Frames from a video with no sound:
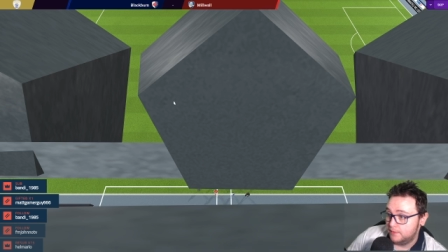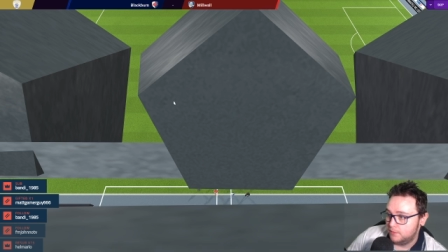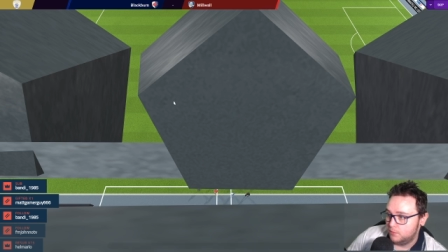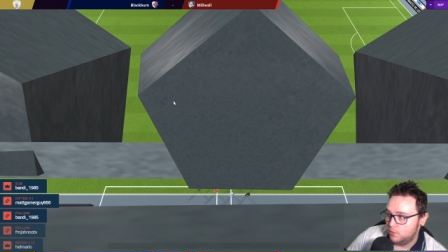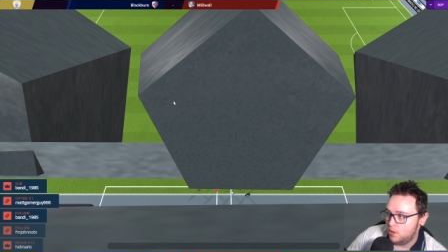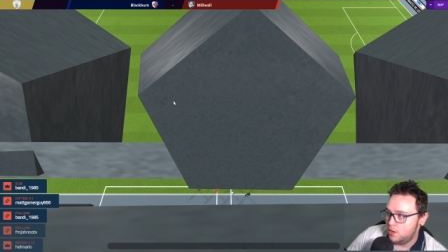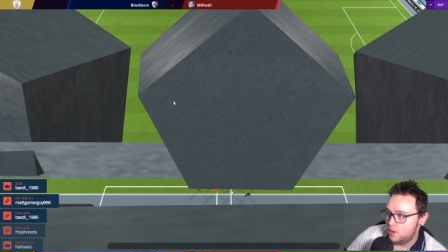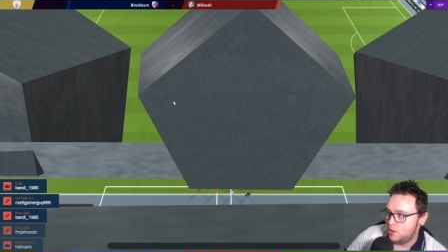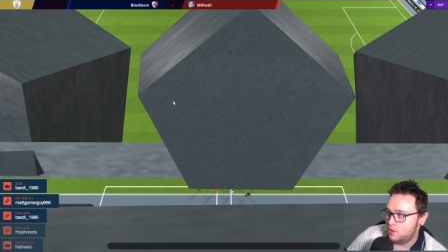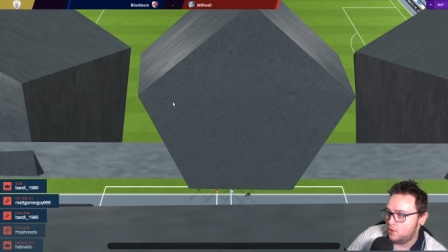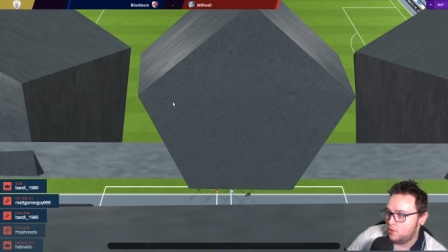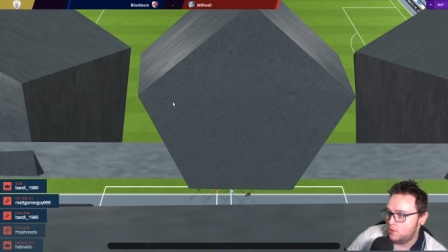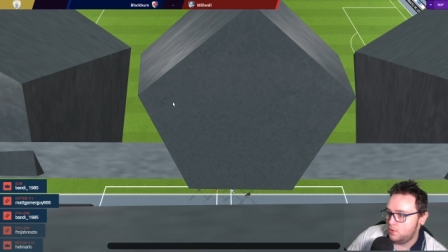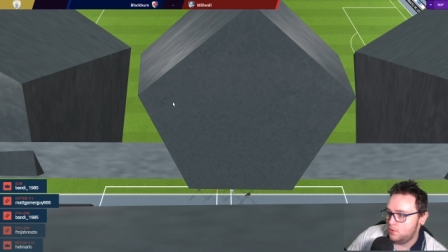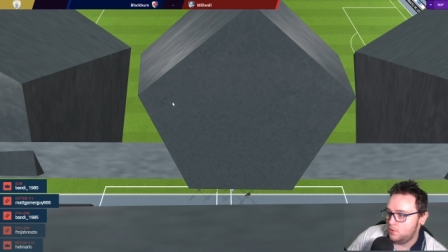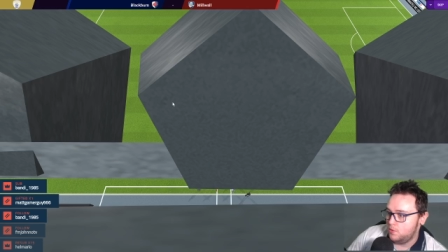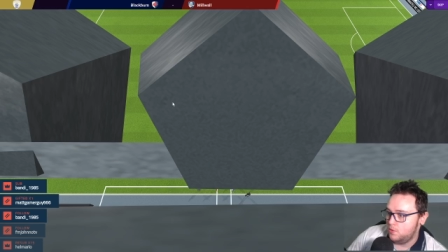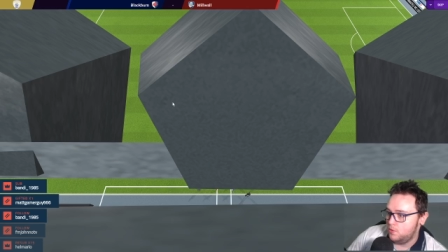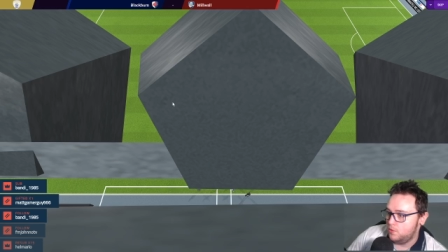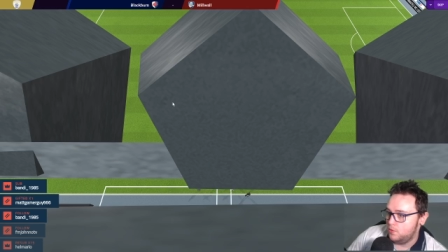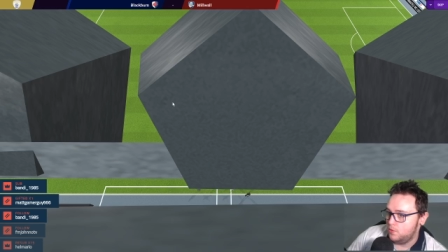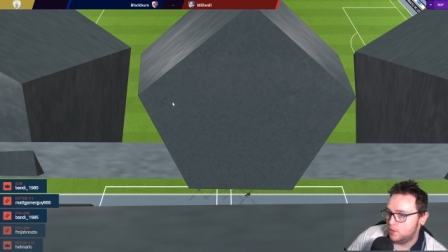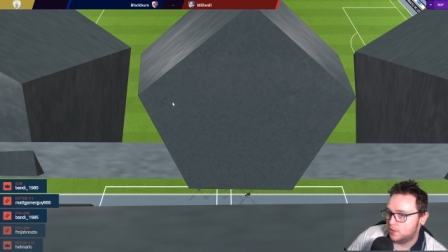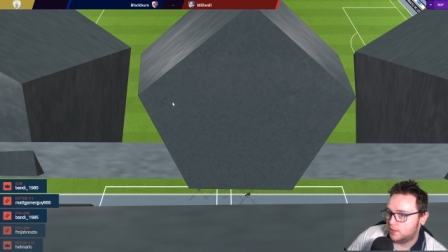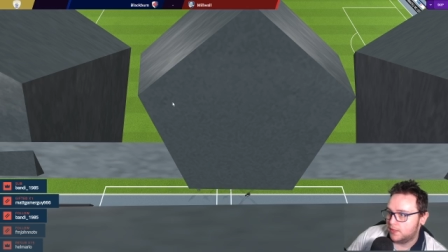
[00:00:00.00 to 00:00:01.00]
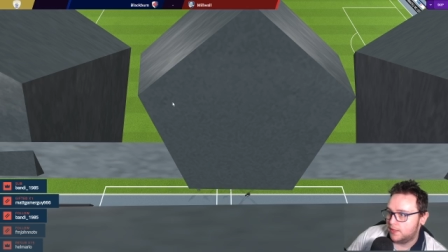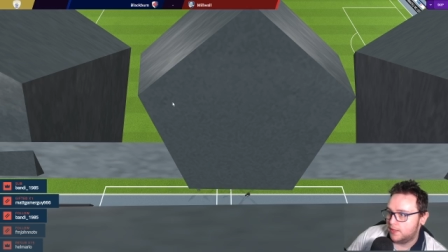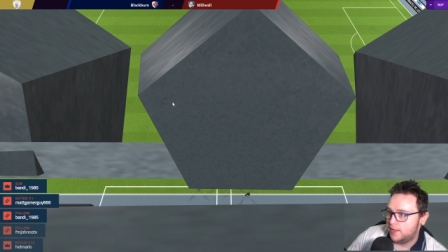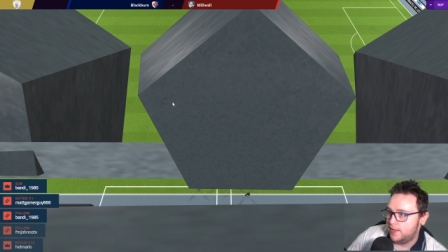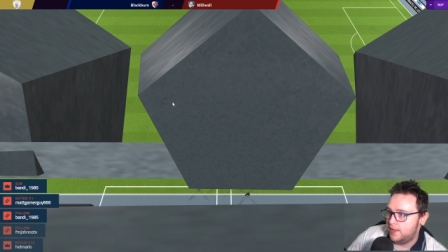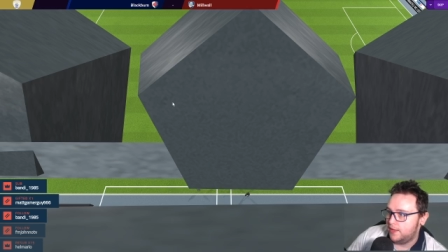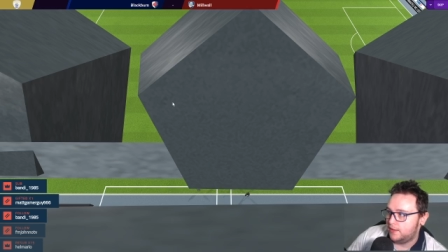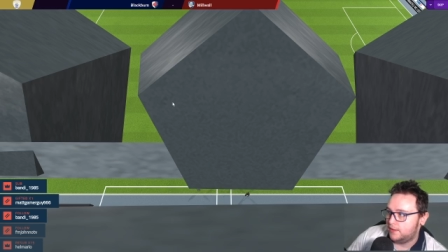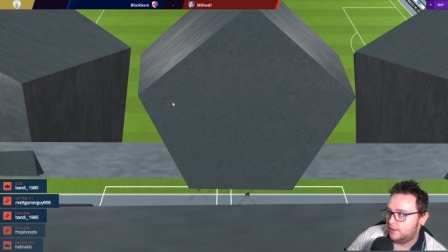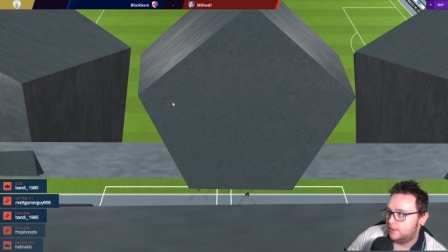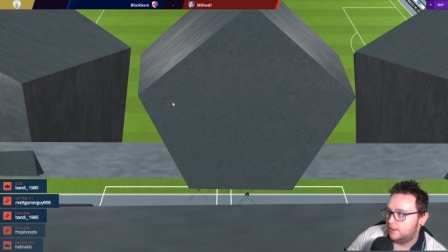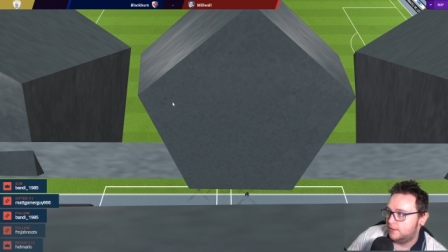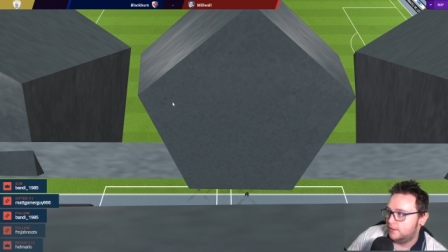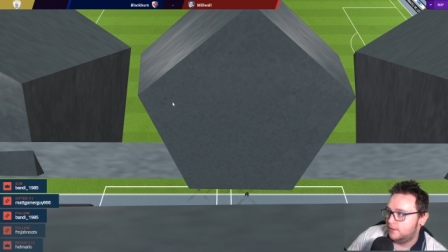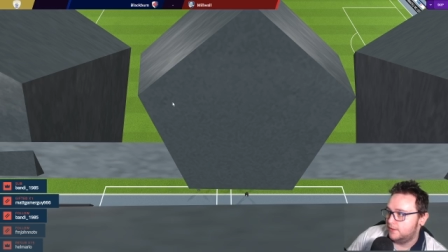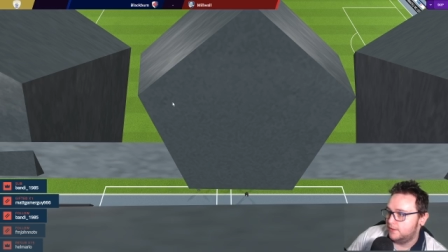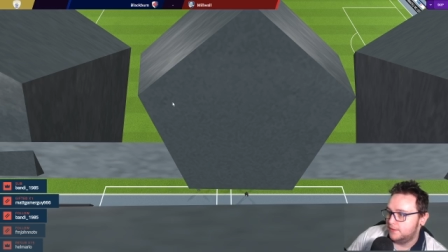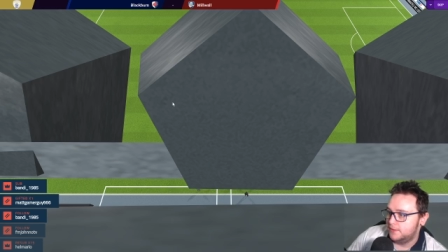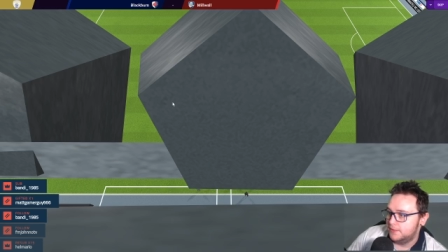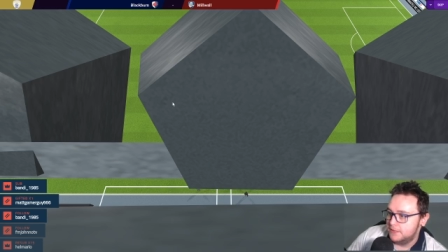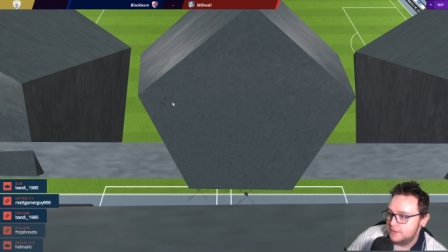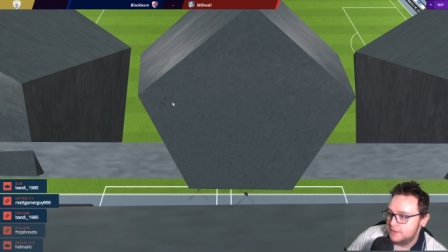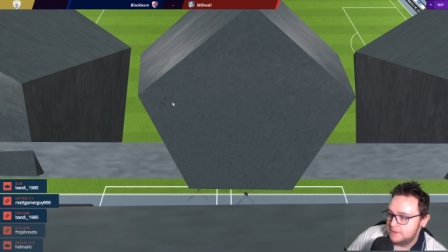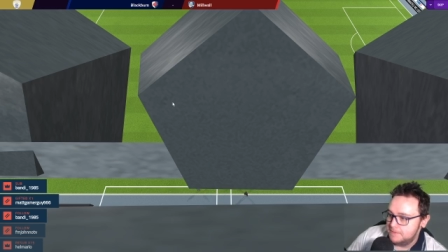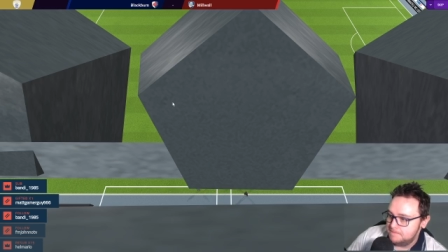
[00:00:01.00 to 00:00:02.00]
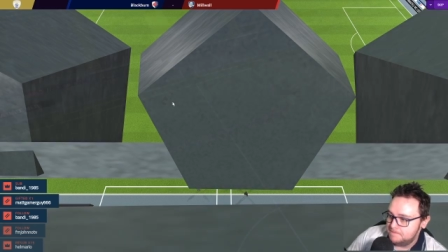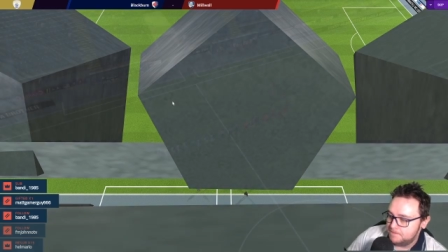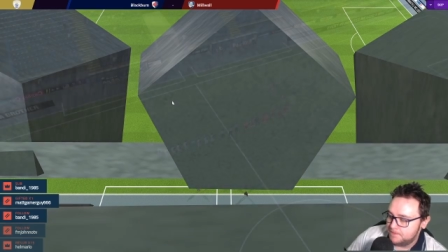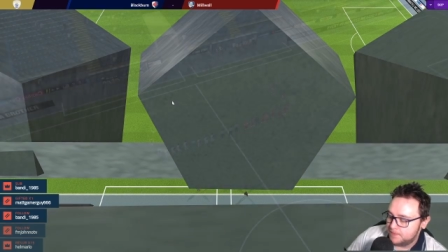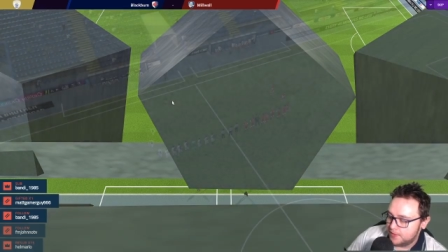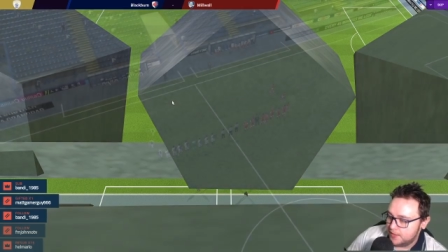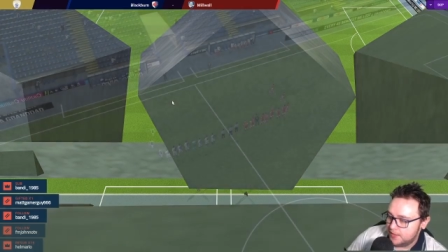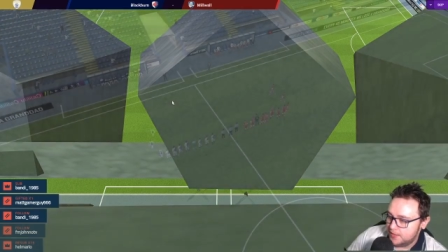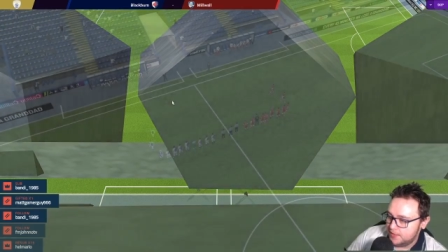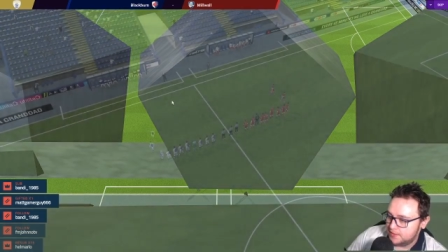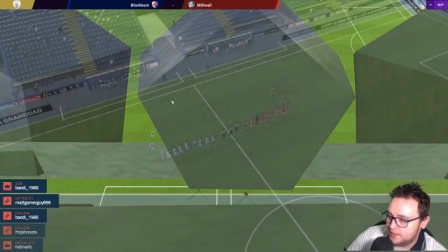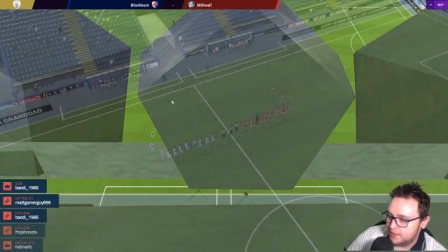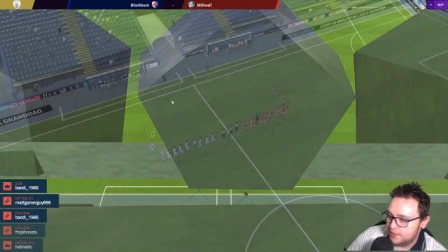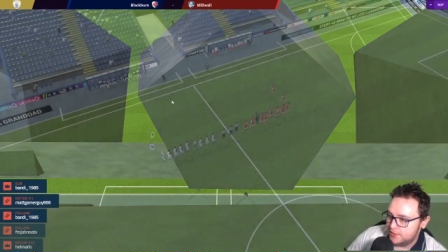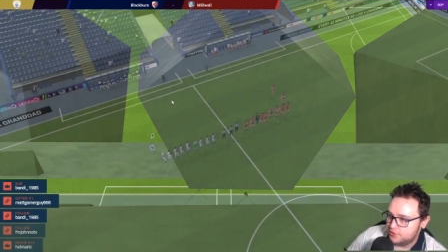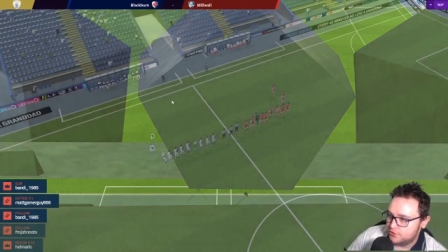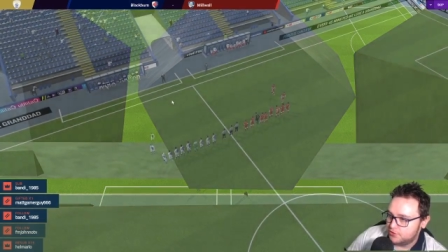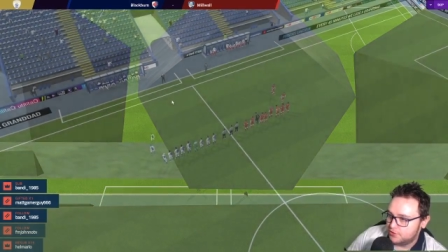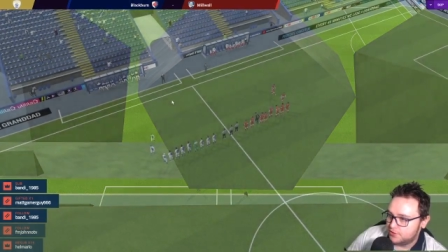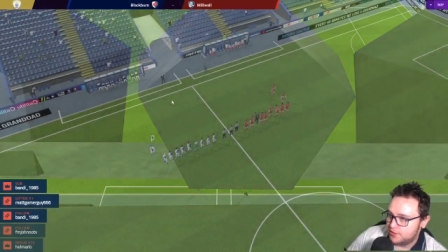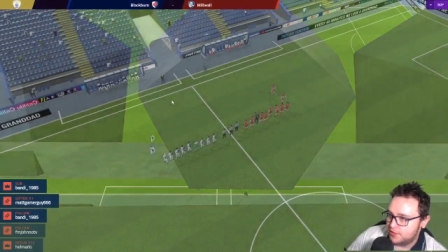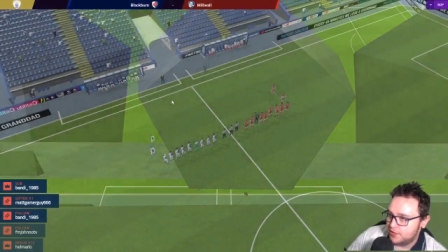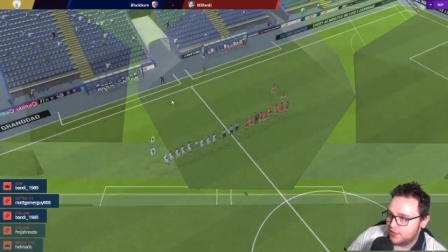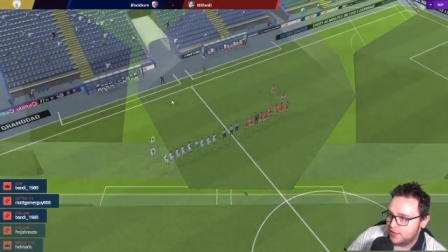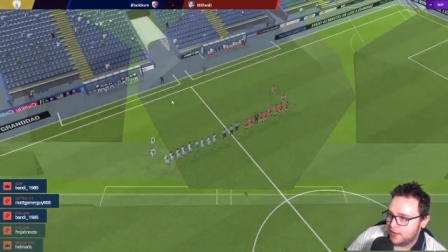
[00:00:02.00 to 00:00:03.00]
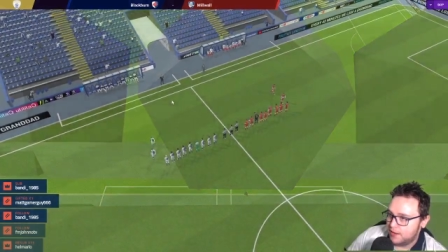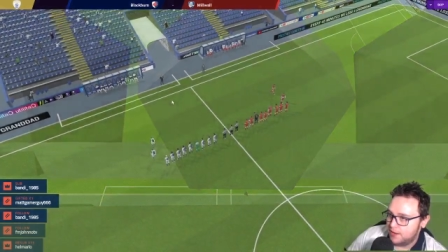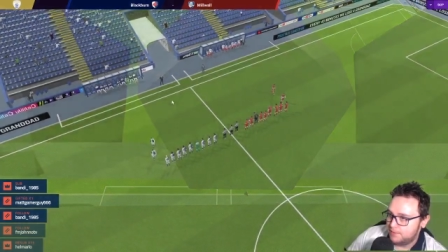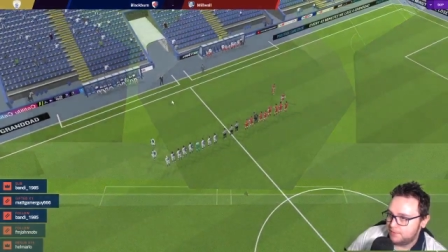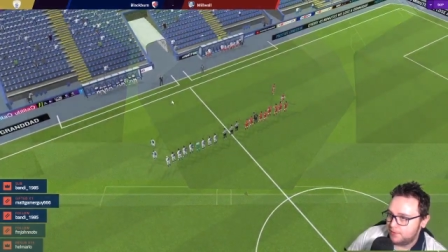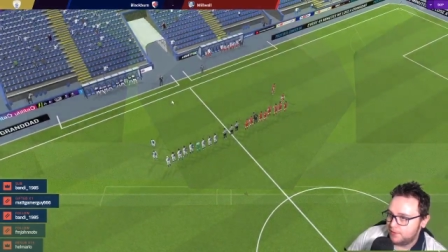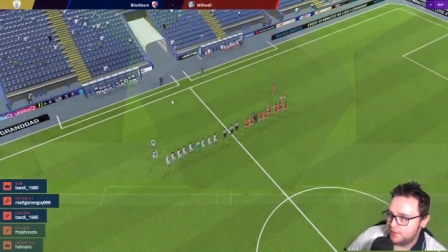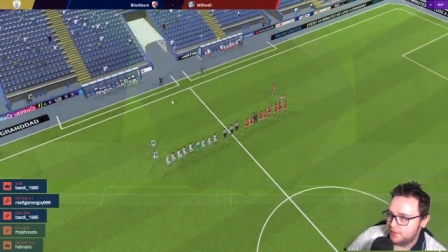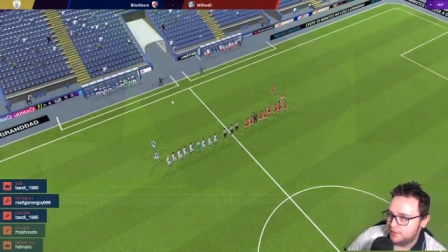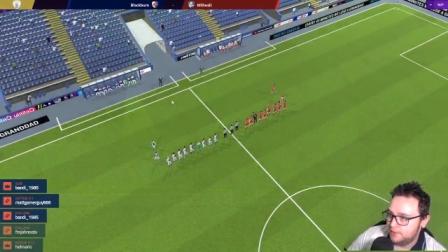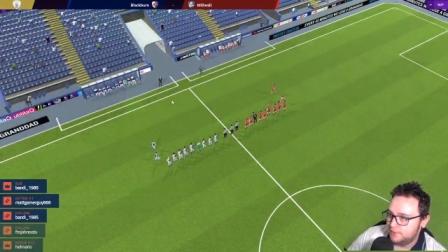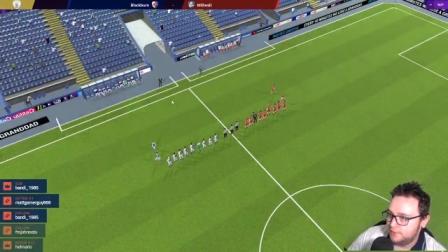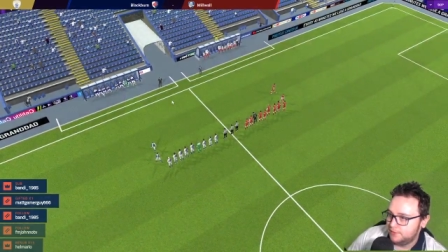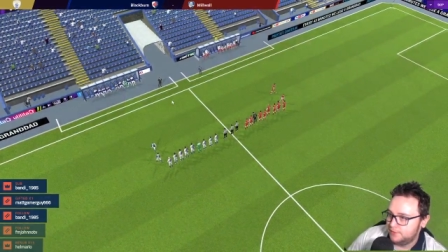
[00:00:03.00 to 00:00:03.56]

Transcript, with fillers: Whoa, what the hell? That is an interesting camera.